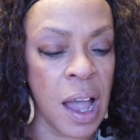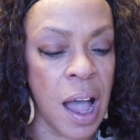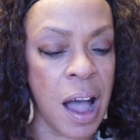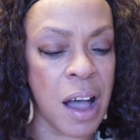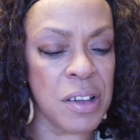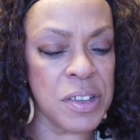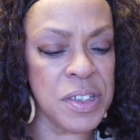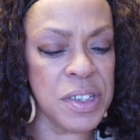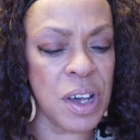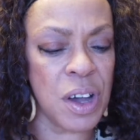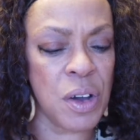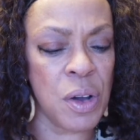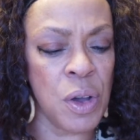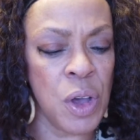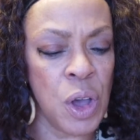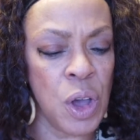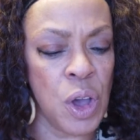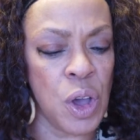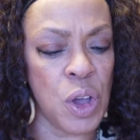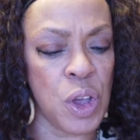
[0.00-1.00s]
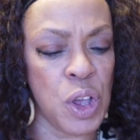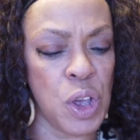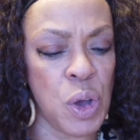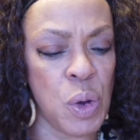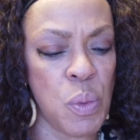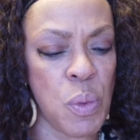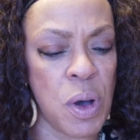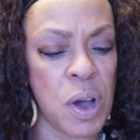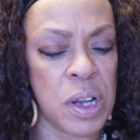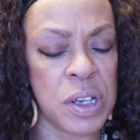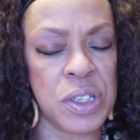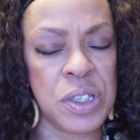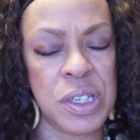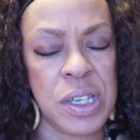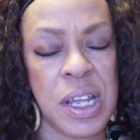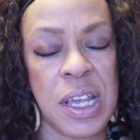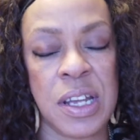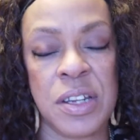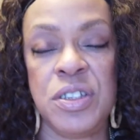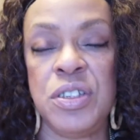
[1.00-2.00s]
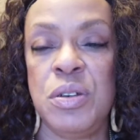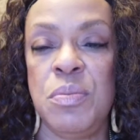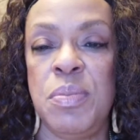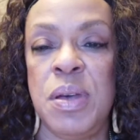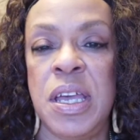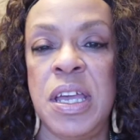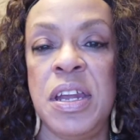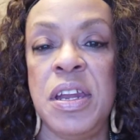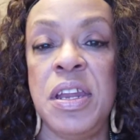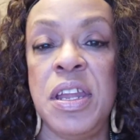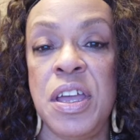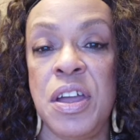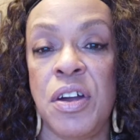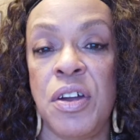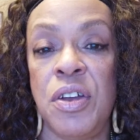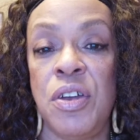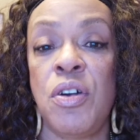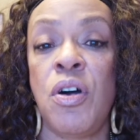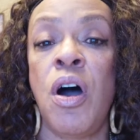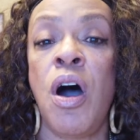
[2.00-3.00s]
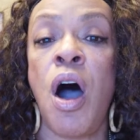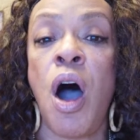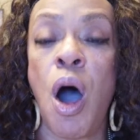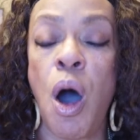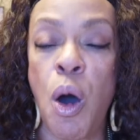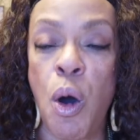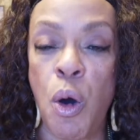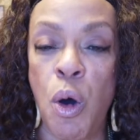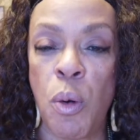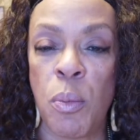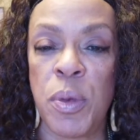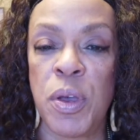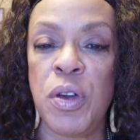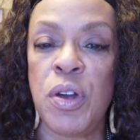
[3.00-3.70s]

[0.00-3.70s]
Also, you want it to be near your home.